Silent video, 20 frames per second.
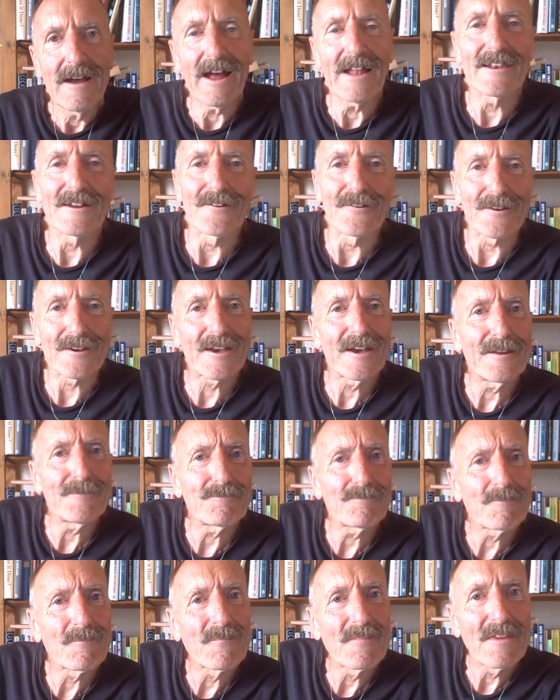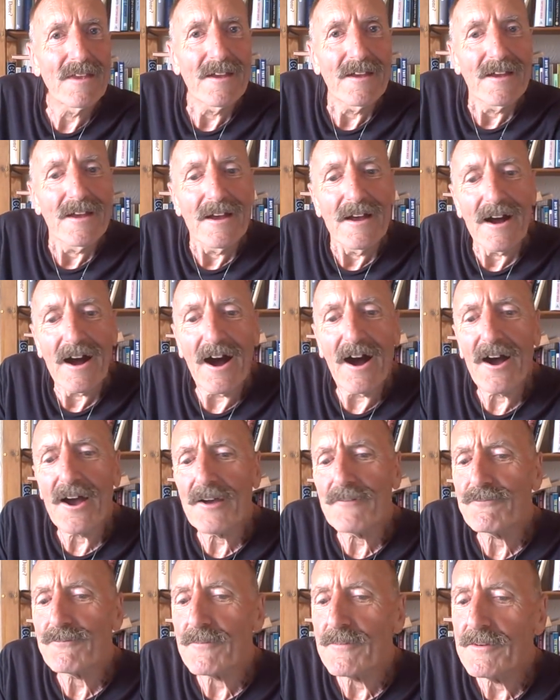Hello again.
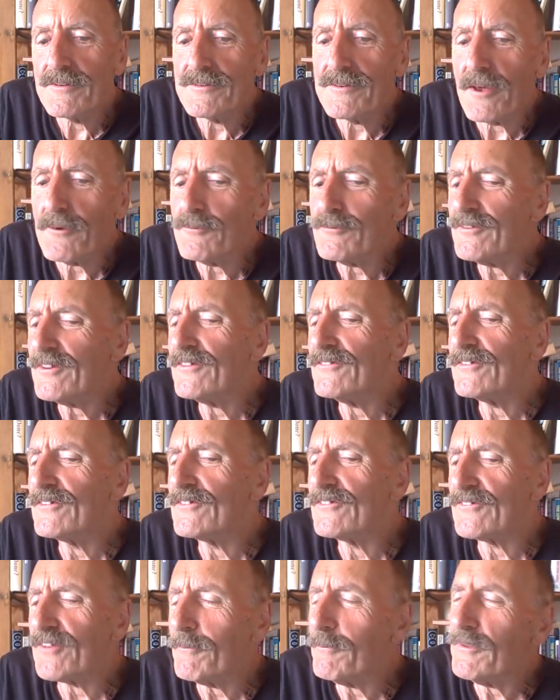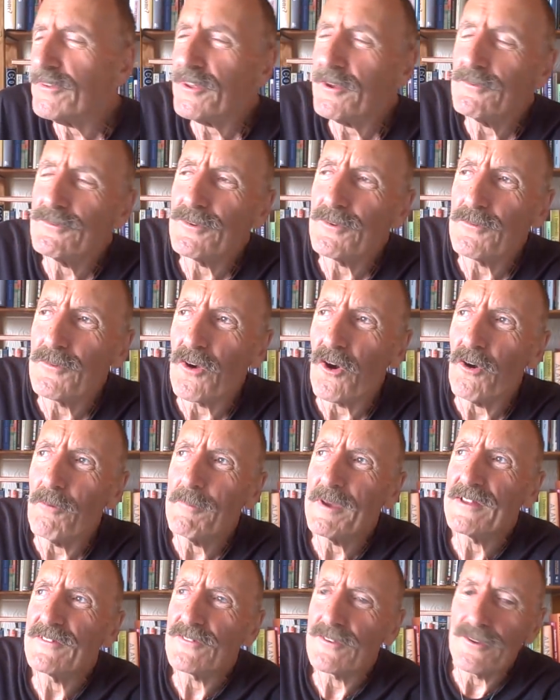I've noticed that some of those who
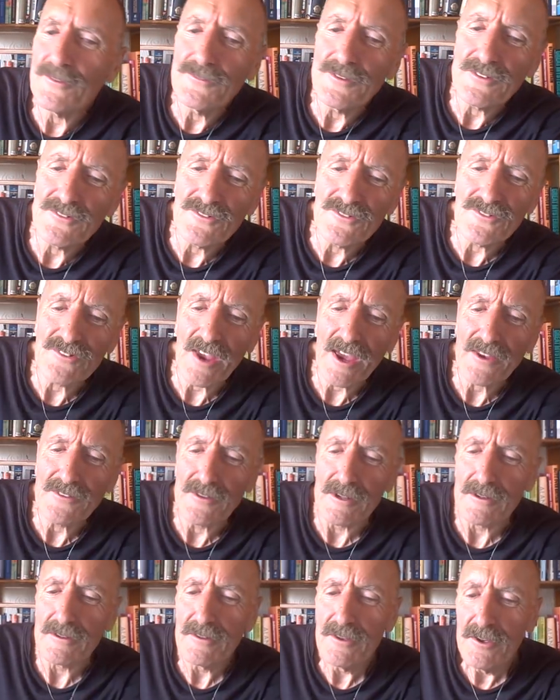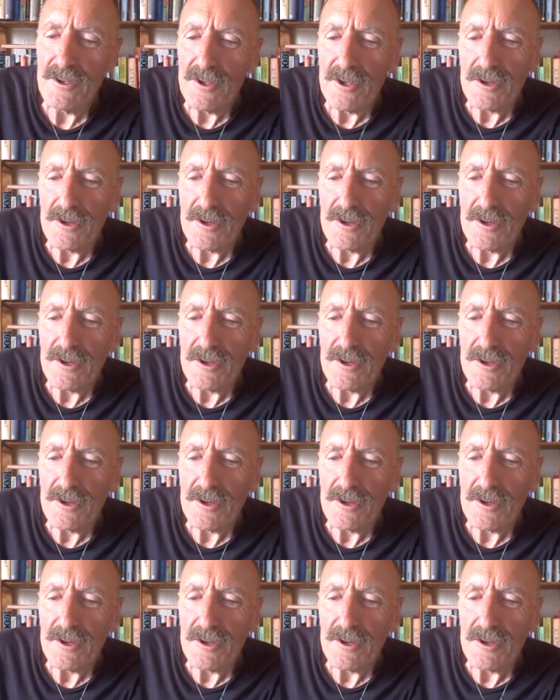comment on this channel